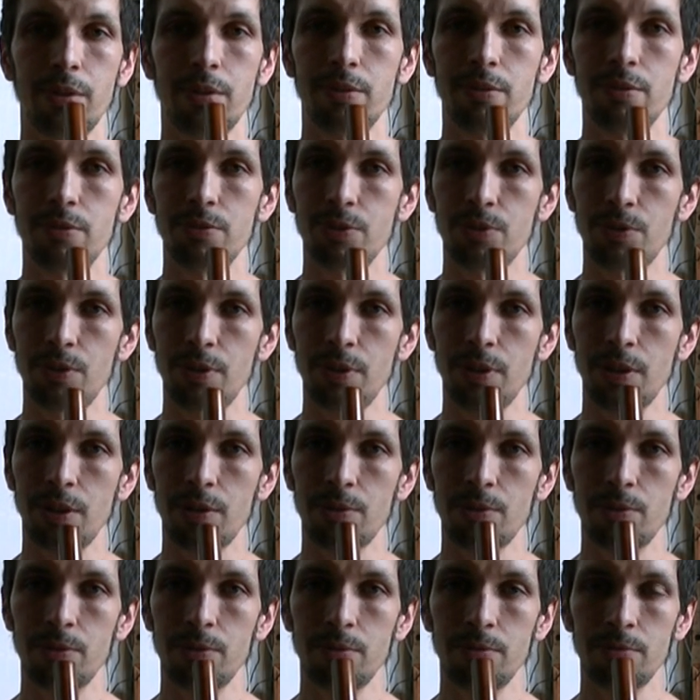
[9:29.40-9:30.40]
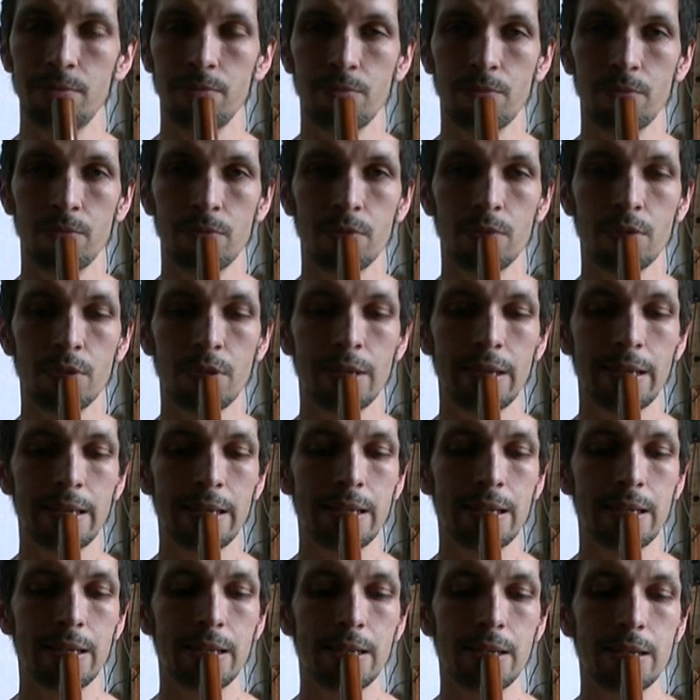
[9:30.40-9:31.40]
Did you see that ru?
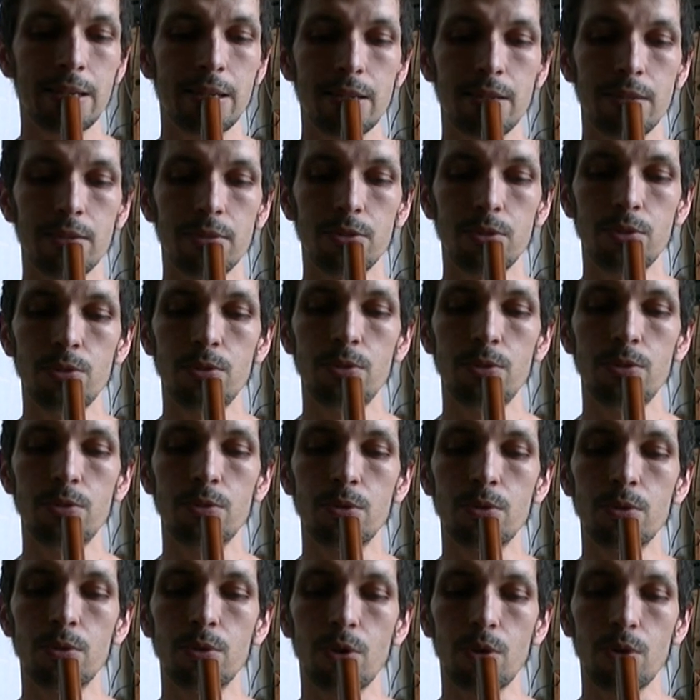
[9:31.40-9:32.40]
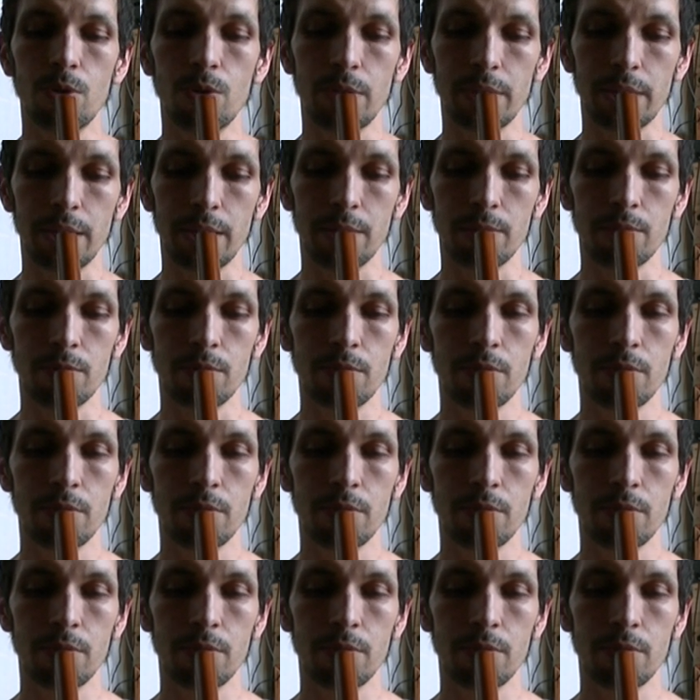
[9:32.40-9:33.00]
U, ru, ho again.